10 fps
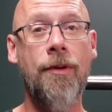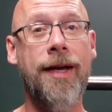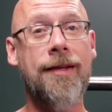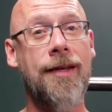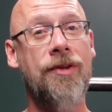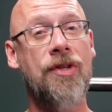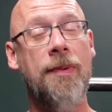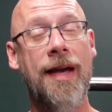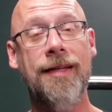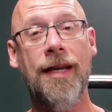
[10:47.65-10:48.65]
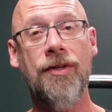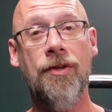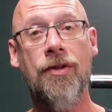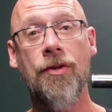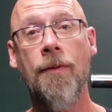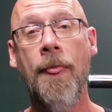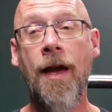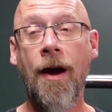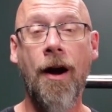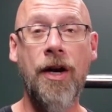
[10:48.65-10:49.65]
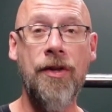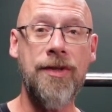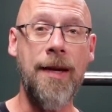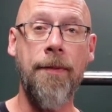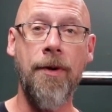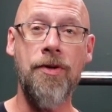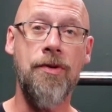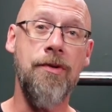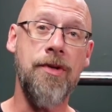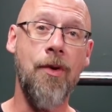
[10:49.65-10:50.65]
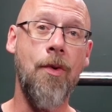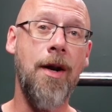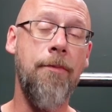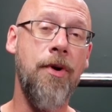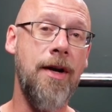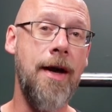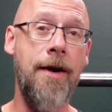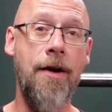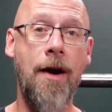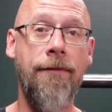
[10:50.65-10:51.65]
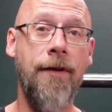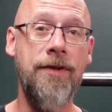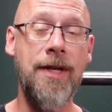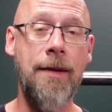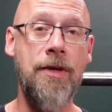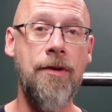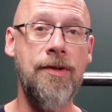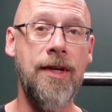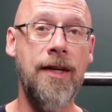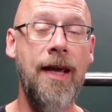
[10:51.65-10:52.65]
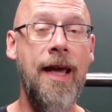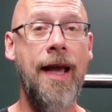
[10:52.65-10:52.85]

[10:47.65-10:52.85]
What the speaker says: Like I said, just pay attention to, are you the type of person who's gonna wanna put it on and off every time you use it?